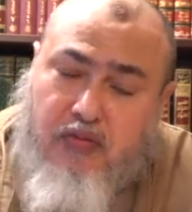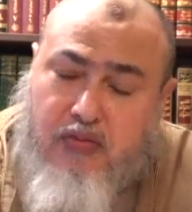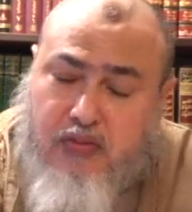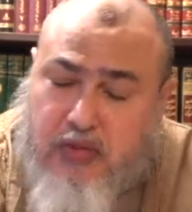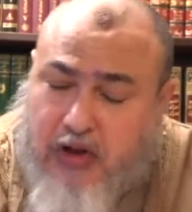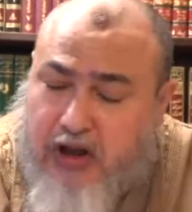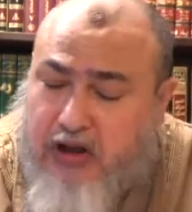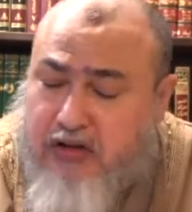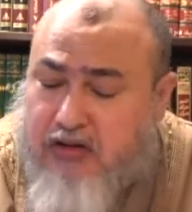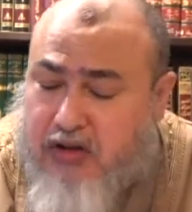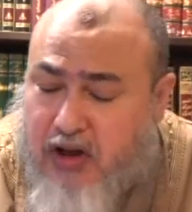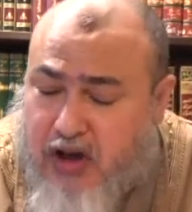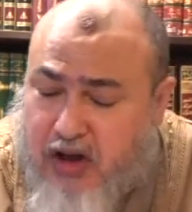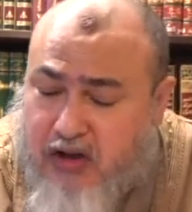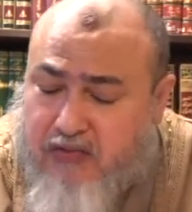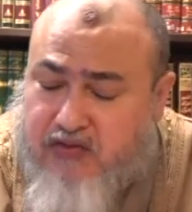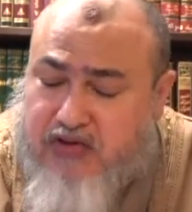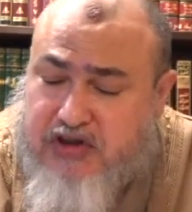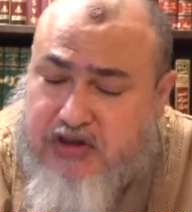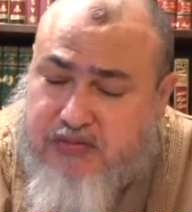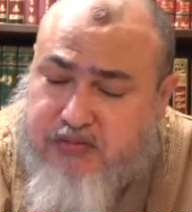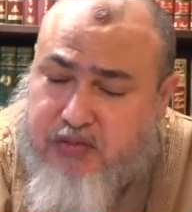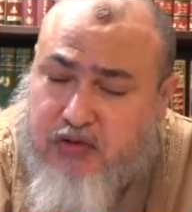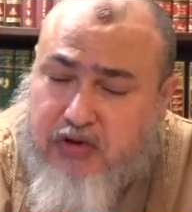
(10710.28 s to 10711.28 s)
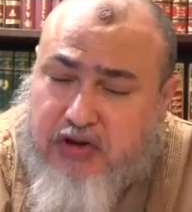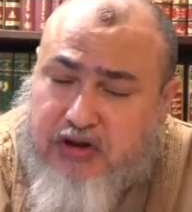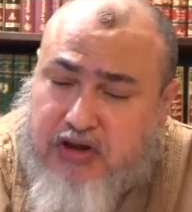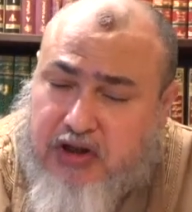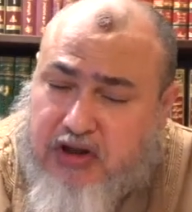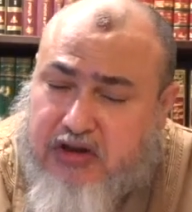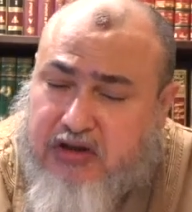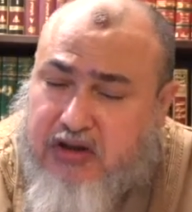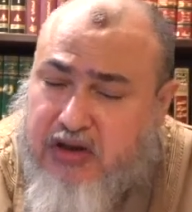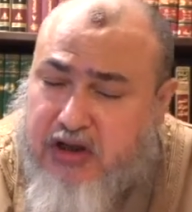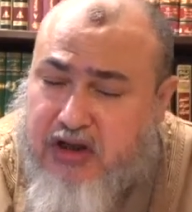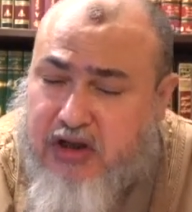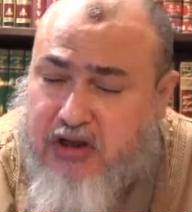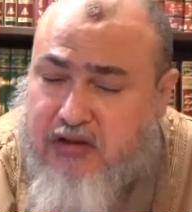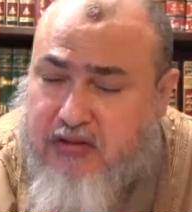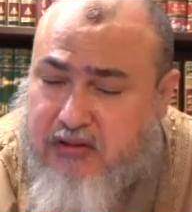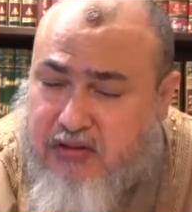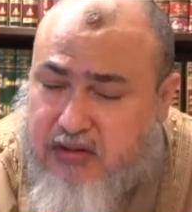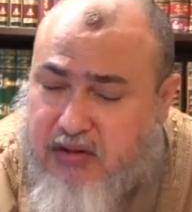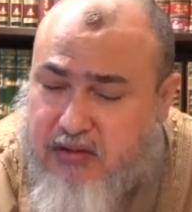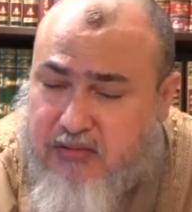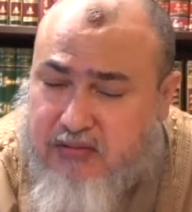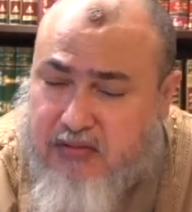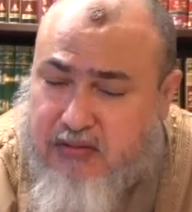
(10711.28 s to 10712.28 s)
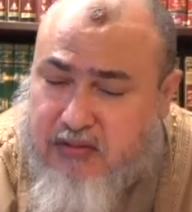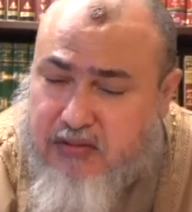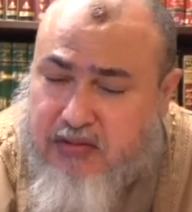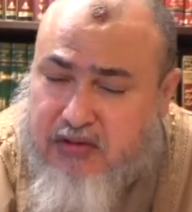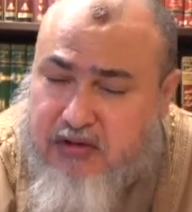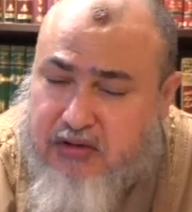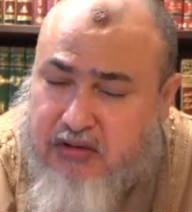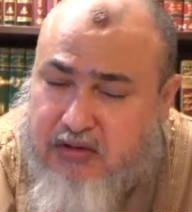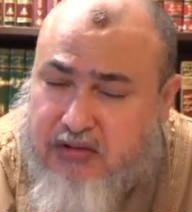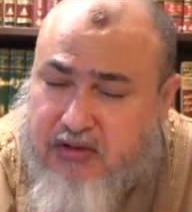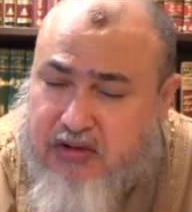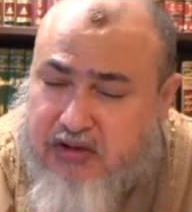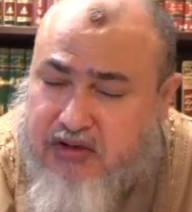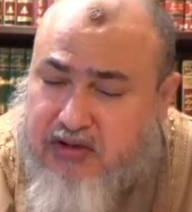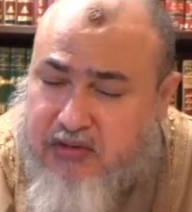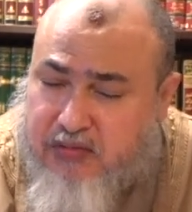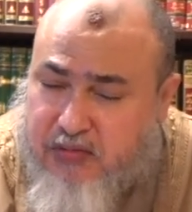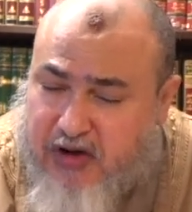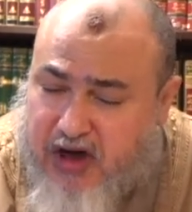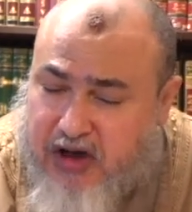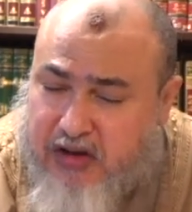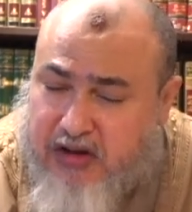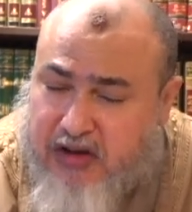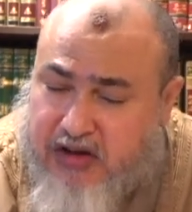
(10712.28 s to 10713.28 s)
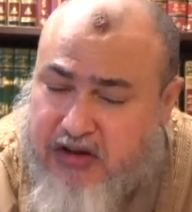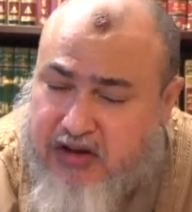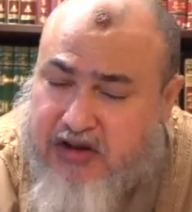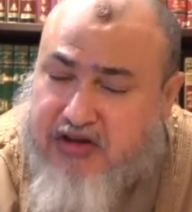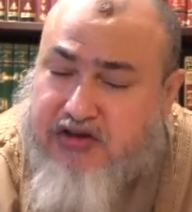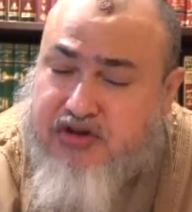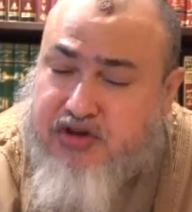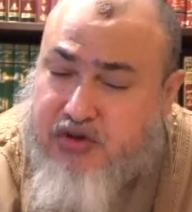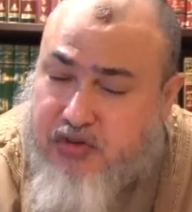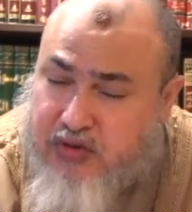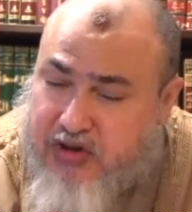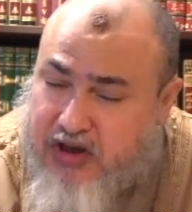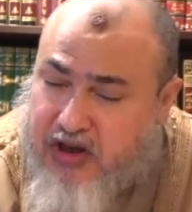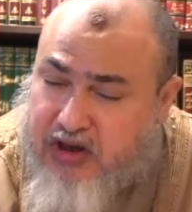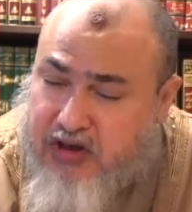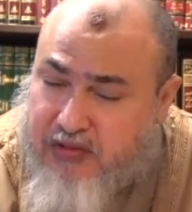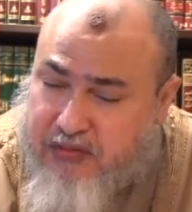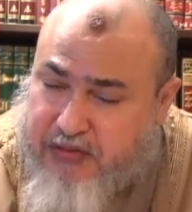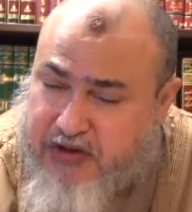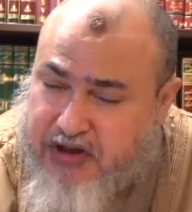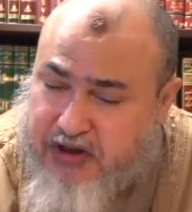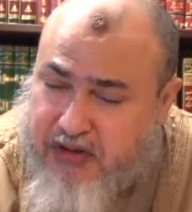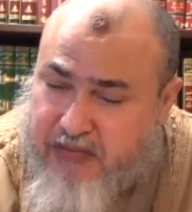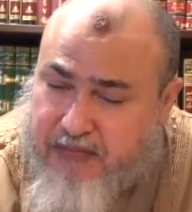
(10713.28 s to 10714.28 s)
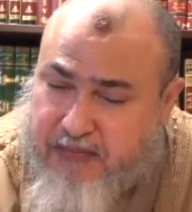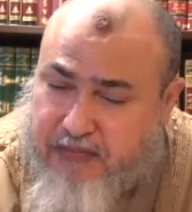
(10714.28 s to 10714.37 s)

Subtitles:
And the obvious point that the demonic is your enemy.